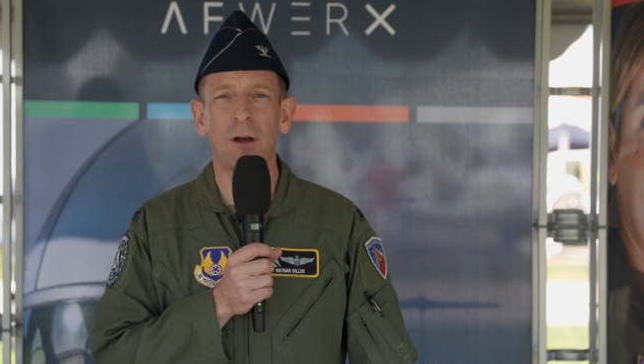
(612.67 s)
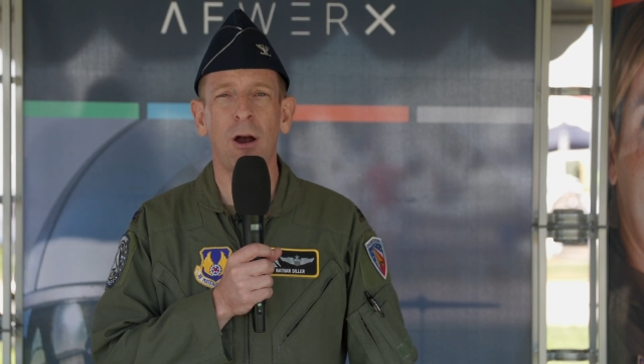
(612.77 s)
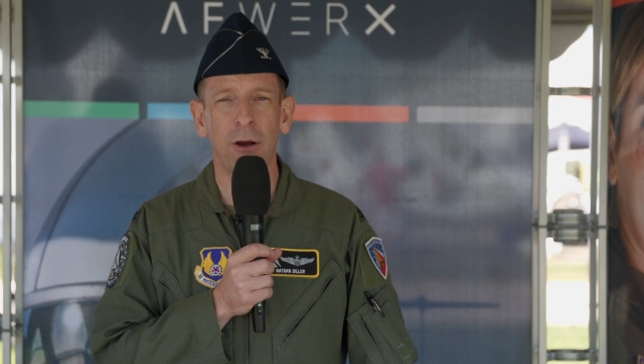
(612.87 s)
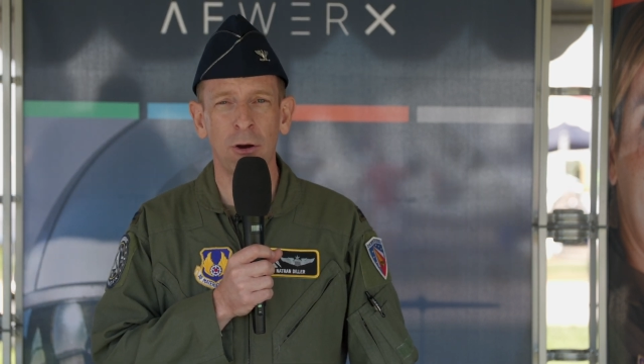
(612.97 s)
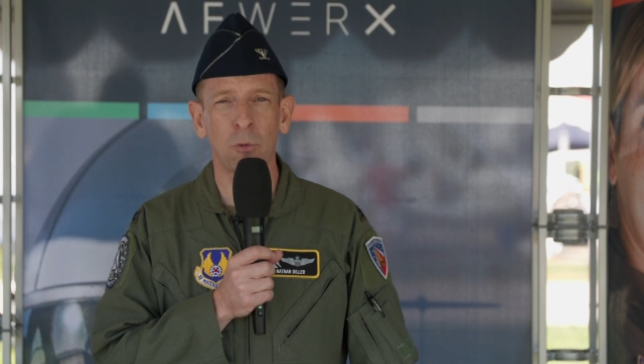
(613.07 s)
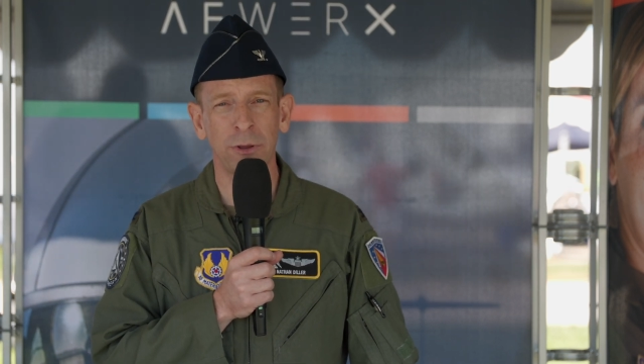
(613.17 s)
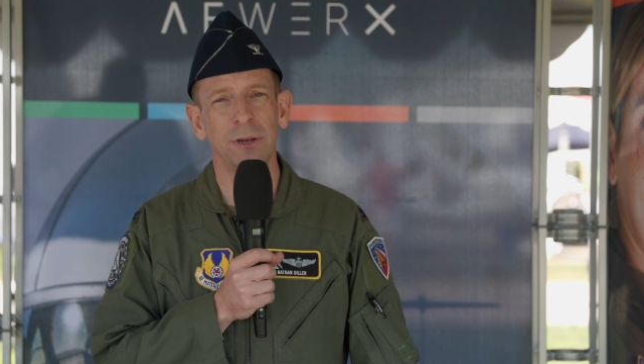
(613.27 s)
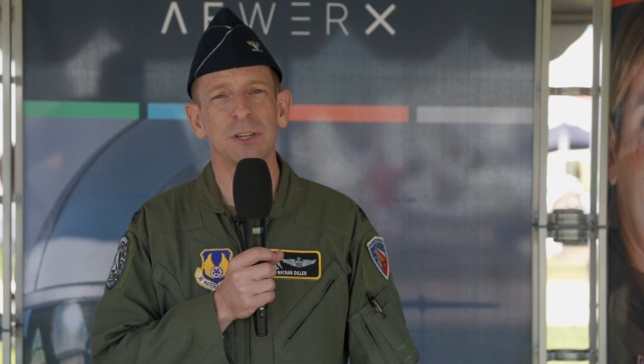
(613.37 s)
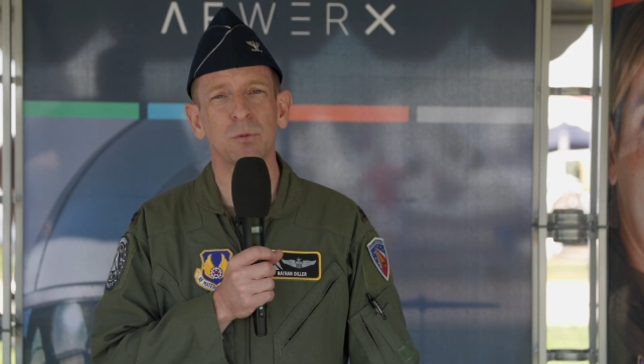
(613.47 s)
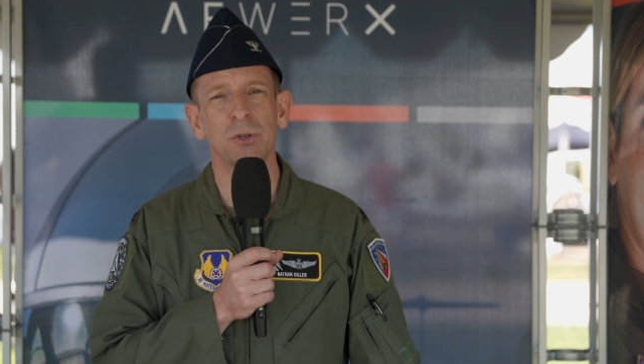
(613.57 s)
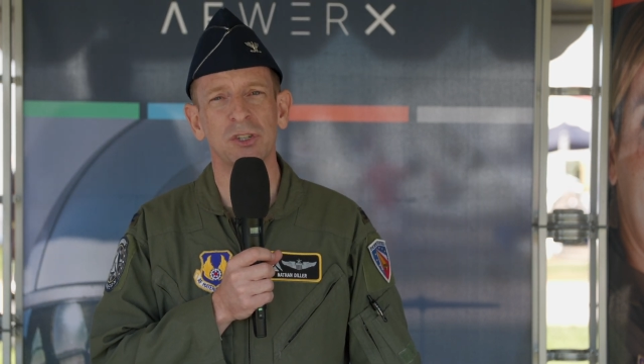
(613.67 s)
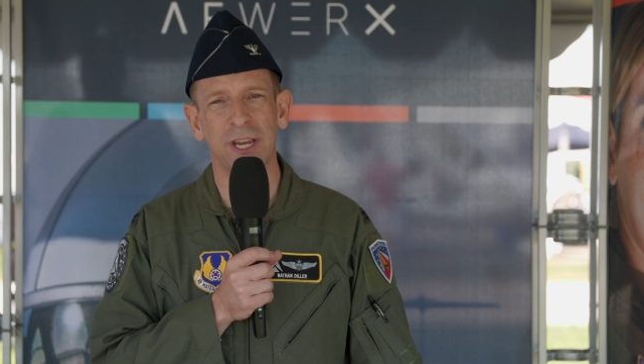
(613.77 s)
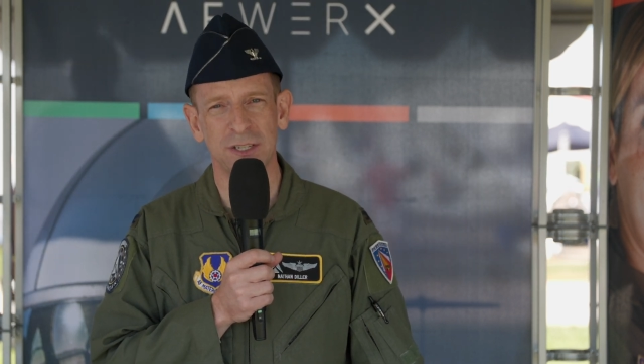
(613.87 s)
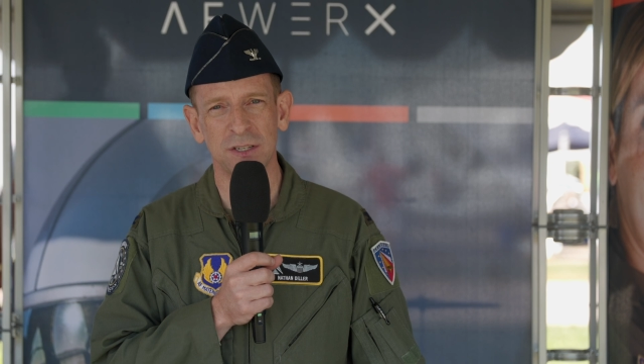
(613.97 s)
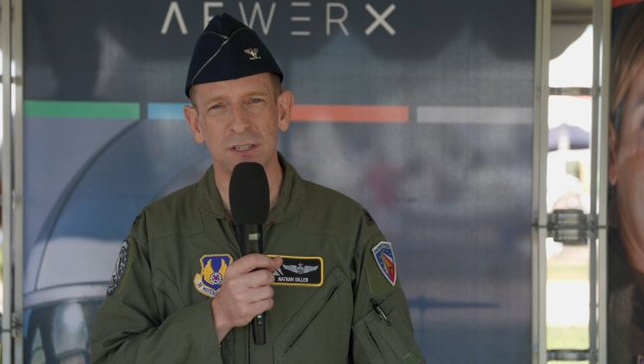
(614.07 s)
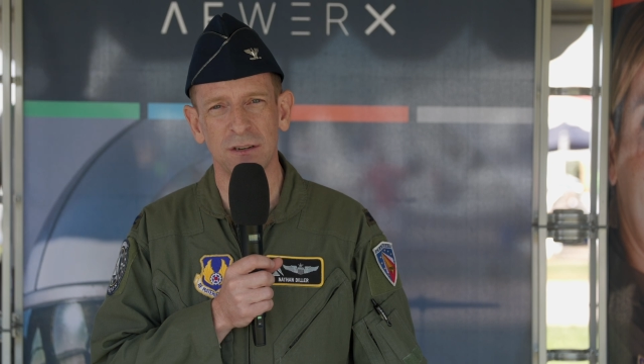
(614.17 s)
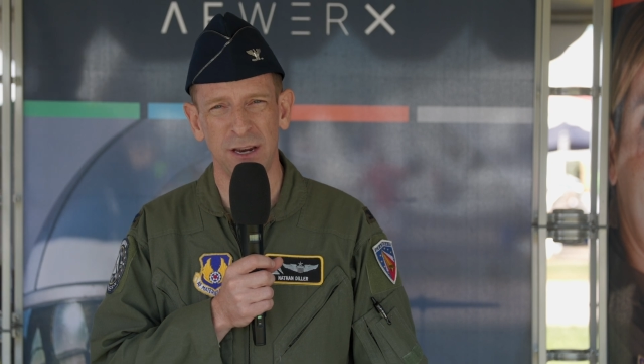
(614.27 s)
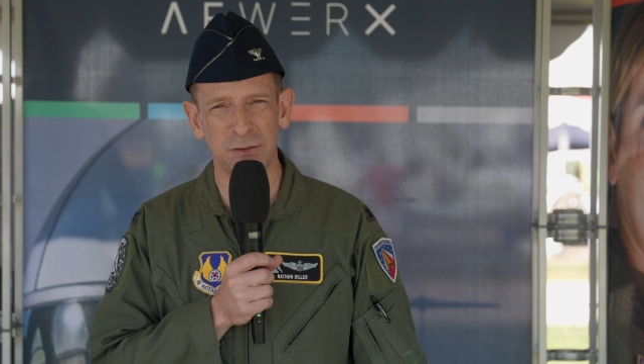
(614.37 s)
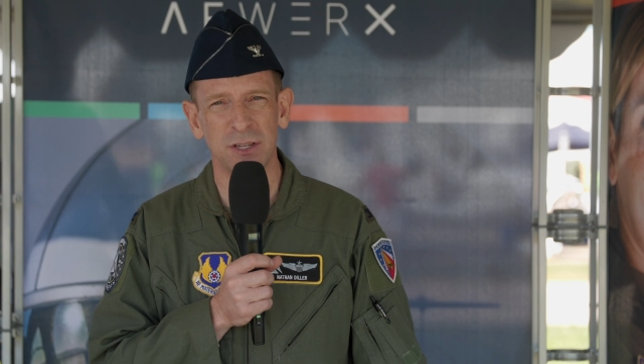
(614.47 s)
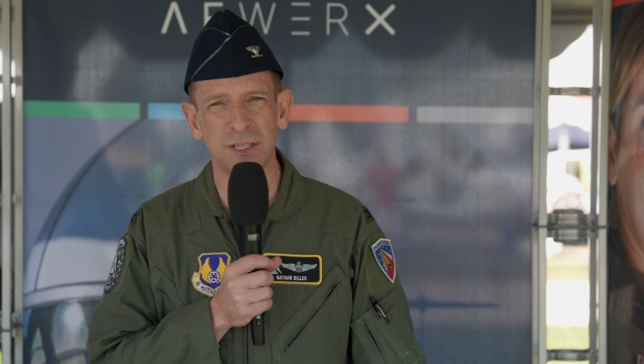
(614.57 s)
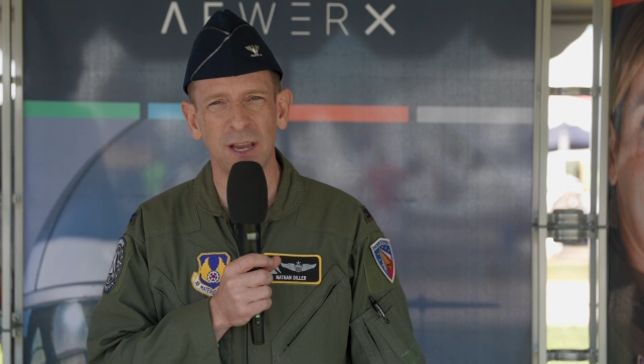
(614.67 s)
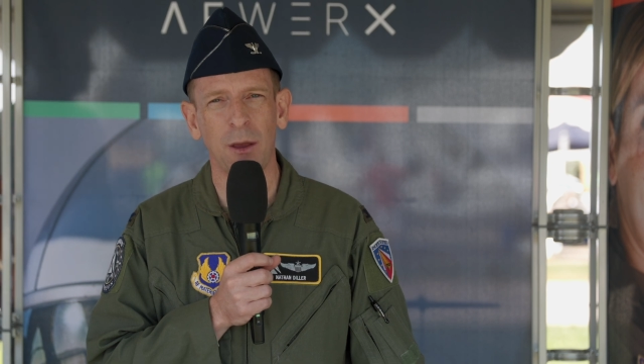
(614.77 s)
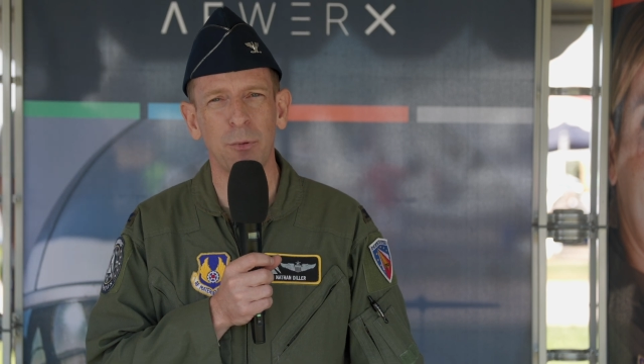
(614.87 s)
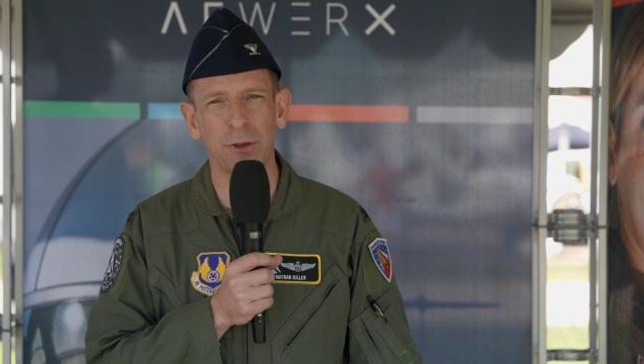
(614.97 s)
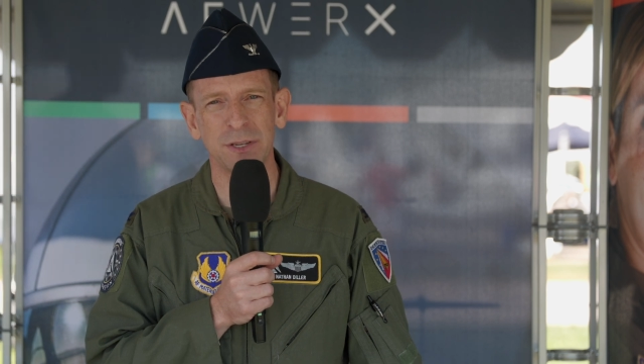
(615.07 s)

our airworthiness, which takes us kind of to the second point,